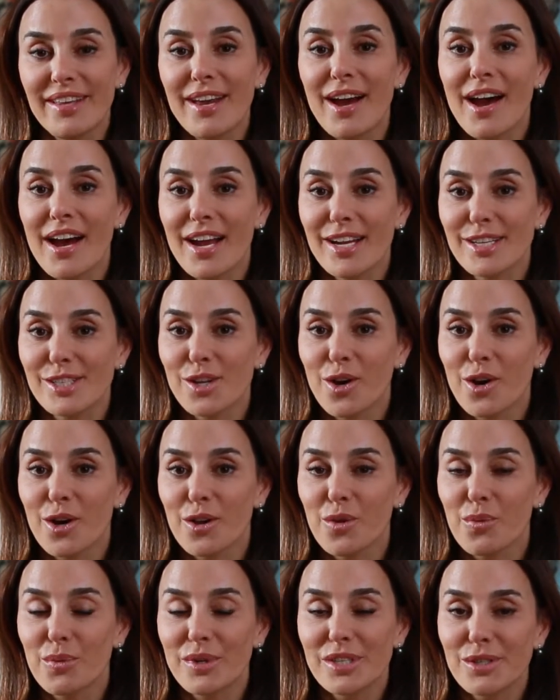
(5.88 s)
the eyes
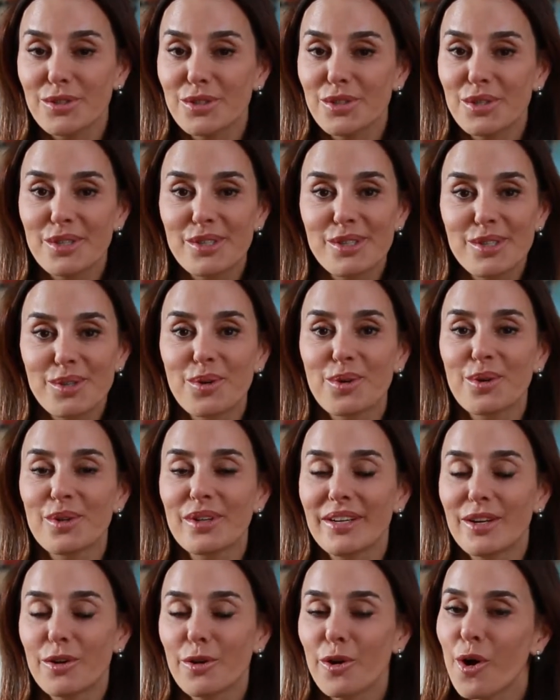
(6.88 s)
are the window to the
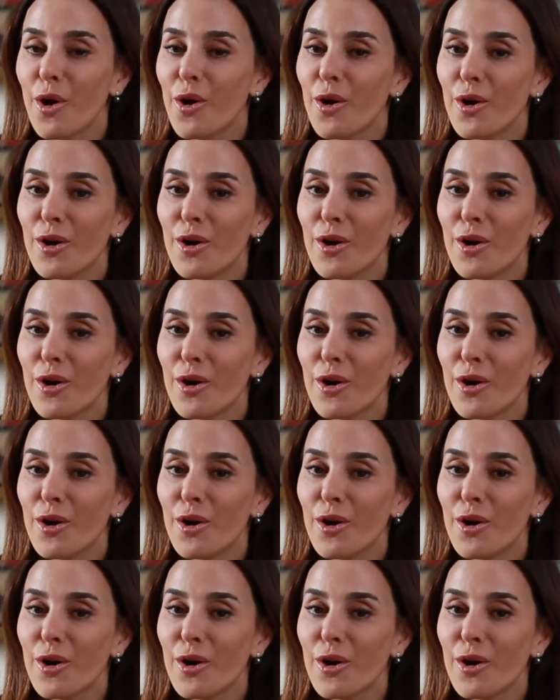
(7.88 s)
soul and are